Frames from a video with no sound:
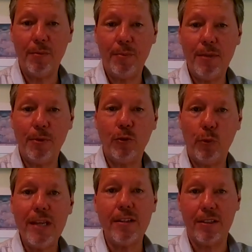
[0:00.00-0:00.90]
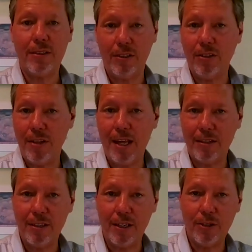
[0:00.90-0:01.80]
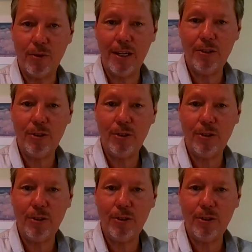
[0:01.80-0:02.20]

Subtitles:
people's weaknesses in that sense, right?